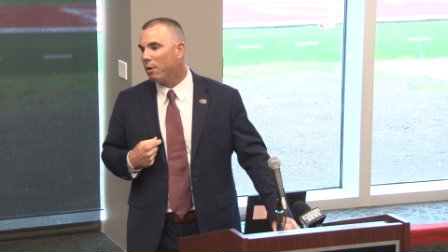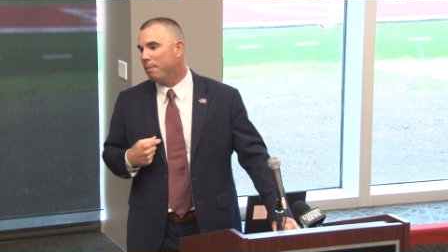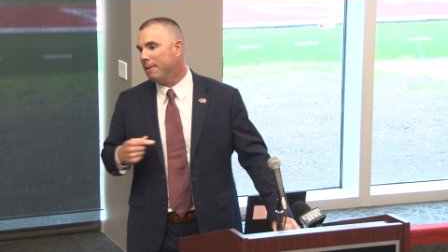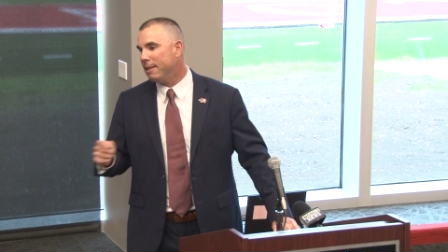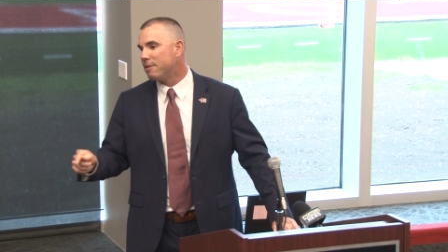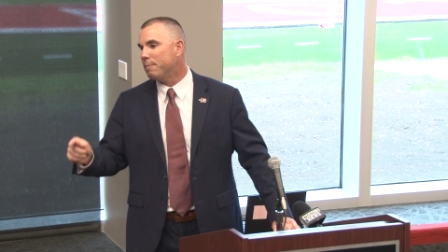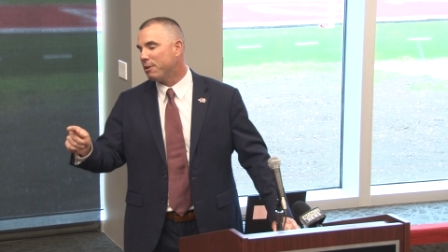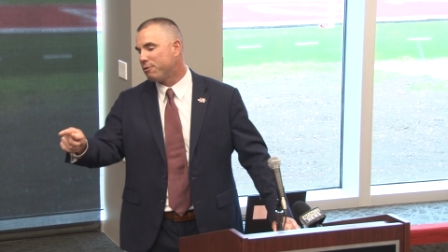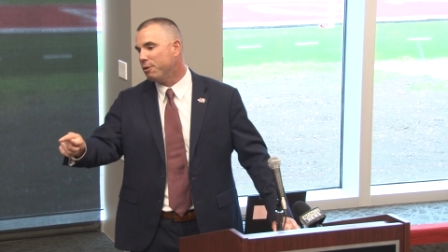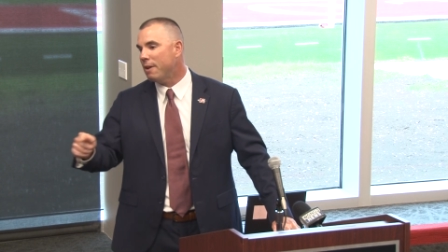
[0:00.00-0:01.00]
what it means to be a
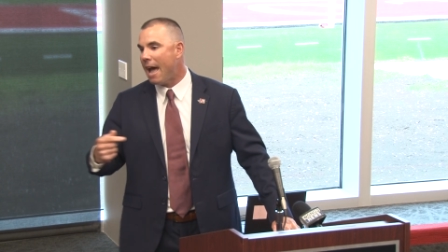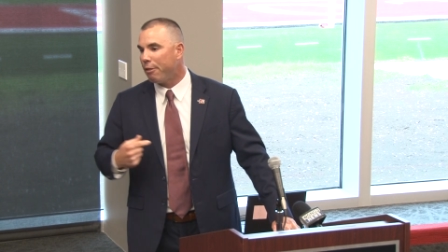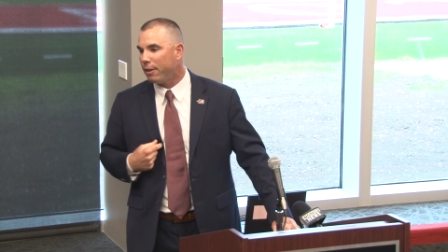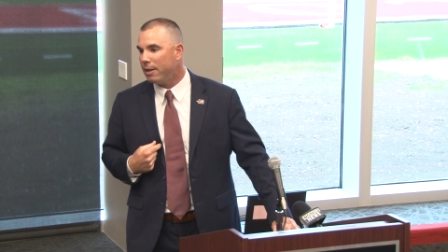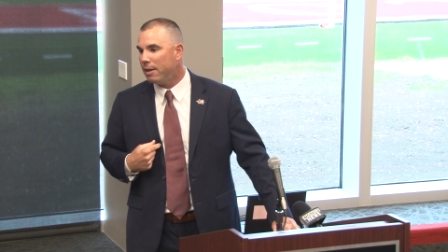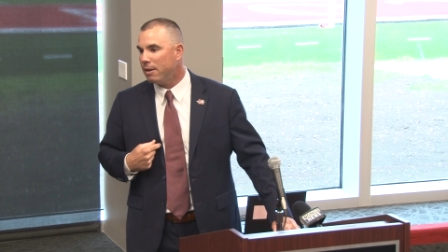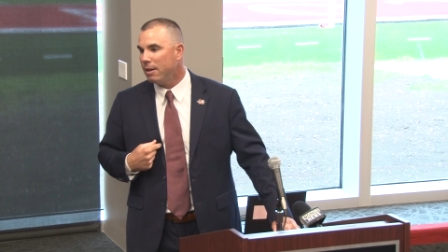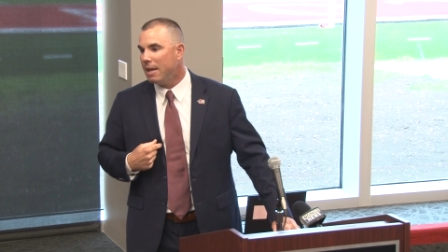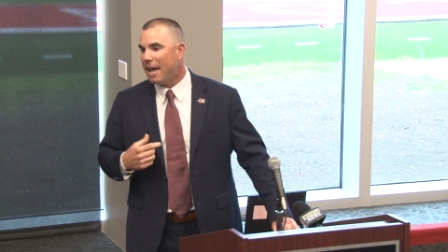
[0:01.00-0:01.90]
student athlete here,